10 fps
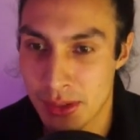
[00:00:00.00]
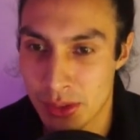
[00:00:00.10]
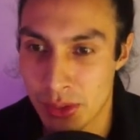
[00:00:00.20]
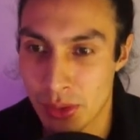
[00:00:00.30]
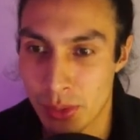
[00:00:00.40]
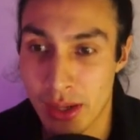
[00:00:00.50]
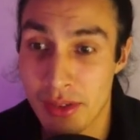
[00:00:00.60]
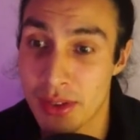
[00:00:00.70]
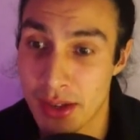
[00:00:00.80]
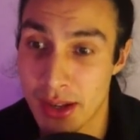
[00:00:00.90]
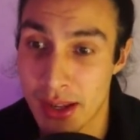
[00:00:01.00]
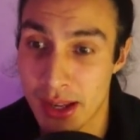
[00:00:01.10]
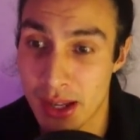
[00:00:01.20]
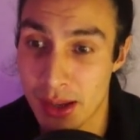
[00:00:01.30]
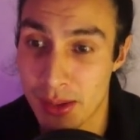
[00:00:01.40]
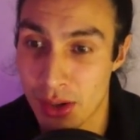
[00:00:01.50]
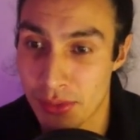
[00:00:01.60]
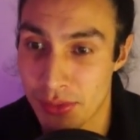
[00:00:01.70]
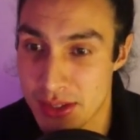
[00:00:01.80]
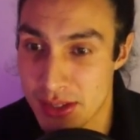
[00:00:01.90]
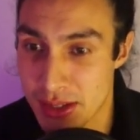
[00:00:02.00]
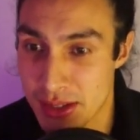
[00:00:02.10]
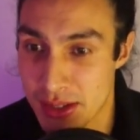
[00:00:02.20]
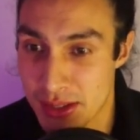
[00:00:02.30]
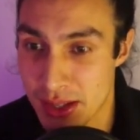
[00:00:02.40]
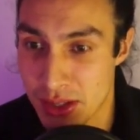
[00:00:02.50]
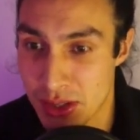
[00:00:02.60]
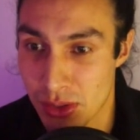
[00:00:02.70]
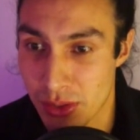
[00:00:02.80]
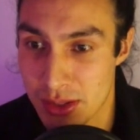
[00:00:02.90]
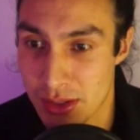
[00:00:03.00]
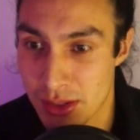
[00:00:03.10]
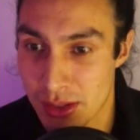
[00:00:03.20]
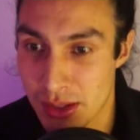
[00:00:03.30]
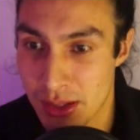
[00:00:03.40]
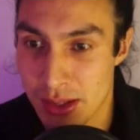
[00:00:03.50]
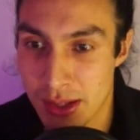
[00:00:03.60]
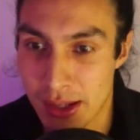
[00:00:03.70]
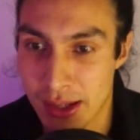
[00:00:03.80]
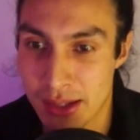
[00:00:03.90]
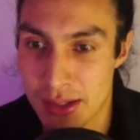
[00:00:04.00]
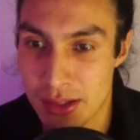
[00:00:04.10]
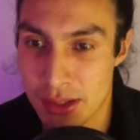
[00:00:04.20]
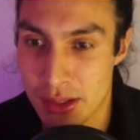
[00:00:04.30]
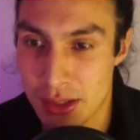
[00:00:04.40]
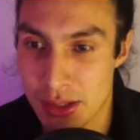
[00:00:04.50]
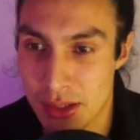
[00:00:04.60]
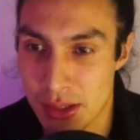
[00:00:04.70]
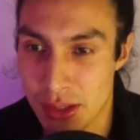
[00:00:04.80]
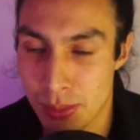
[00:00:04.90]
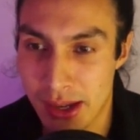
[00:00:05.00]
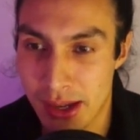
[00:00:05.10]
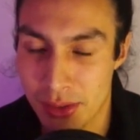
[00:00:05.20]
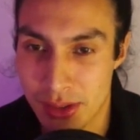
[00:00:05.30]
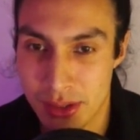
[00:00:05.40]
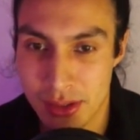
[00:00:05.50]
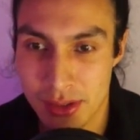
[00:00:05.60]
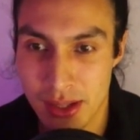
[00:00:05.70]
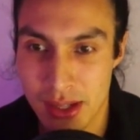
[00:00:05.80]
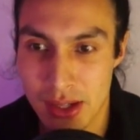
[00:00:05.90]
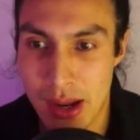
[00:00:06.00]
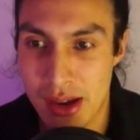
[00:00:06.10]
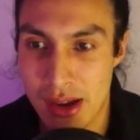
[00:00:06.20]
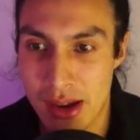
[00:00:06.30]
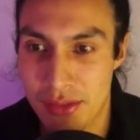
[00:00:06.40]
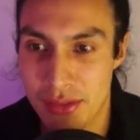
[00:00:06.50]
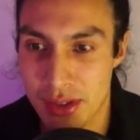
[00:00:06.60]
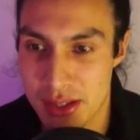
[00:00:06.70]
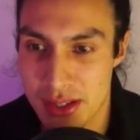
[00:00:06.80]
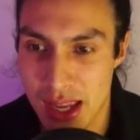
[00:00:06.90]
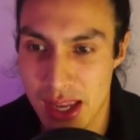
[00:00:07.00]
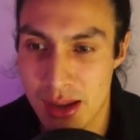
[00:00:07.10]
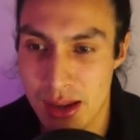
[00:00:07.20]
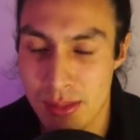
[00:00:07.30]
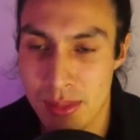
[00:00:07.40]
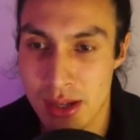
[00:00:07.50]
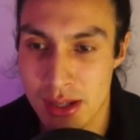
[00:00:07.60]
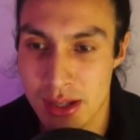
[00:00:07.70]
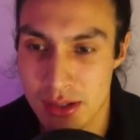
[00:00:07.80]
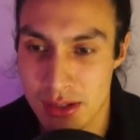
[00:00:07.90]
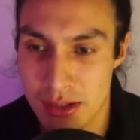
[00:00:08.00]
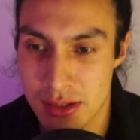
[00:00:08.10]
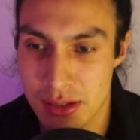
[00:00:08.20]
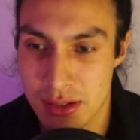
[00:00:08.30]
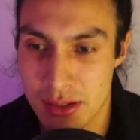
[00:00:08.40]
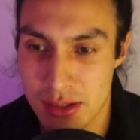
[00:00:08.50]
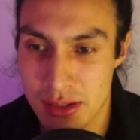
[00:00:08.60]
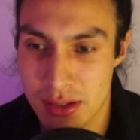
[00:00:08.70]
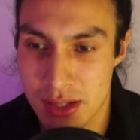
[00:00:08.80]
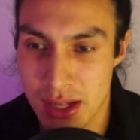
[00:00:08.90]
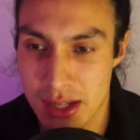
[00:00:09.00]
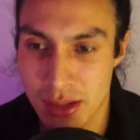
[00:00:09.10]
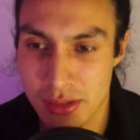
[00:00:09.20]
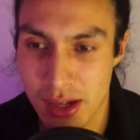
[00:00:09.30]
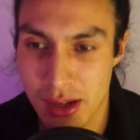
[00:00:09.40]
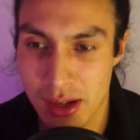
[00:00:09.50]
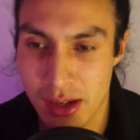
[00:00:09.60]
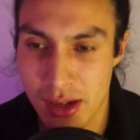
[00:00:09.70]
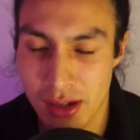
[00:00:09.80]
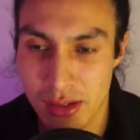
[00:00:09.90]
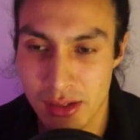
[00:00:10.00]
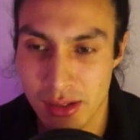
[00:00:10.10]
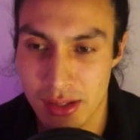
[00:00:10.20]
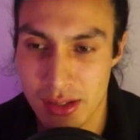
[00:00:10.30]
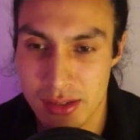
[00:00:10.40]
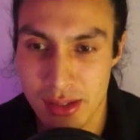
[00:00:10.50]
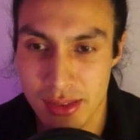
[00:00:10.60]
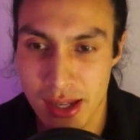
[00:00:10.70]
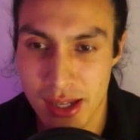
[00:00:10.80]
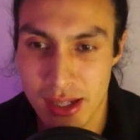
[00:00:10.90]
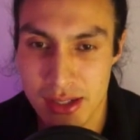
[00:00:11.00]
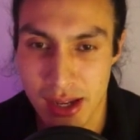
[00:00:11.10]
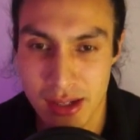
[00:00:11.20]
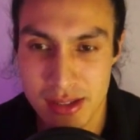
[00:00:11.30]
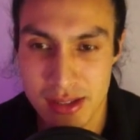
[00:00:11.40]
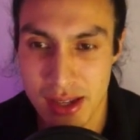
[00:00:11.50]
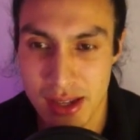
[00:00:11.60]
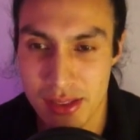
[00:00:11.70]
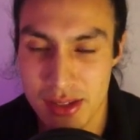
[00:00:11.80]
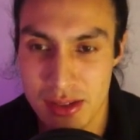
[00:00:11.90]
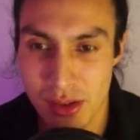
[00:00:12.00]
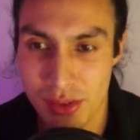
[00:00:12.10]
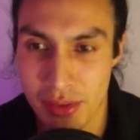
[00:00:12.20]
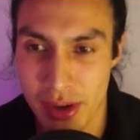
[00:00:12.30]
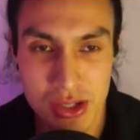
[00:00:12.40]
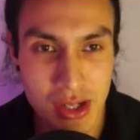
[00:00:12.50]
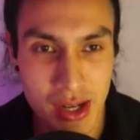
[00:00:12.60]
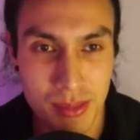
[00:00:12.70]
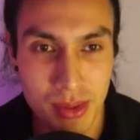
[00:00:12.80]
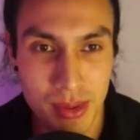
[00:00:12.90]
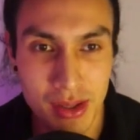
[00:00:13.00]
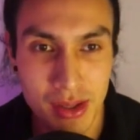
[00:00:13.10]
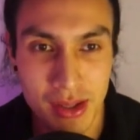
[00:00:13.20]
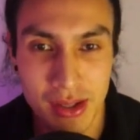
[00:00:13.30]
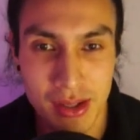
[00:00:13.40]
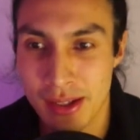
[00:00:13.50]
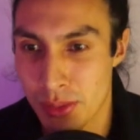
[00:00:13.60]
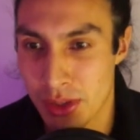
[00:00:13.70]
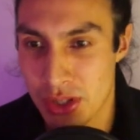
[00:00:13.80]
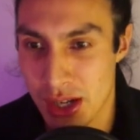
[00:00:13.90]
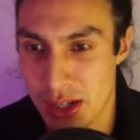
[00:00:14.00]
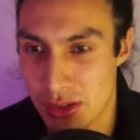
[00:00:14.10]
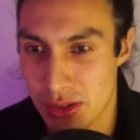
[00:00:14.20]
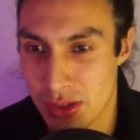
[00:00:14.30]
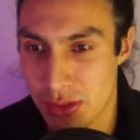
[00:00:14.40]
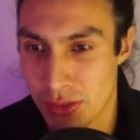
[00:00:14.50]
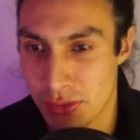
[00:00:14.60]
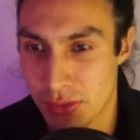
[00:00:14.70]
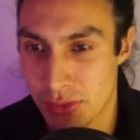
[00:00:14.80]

or whatever the name of this is that you created, and kaplow, there you have it, the same database, but it looks kind of ugly. Let's delete that text, and this is not the right shape. We want to change the view.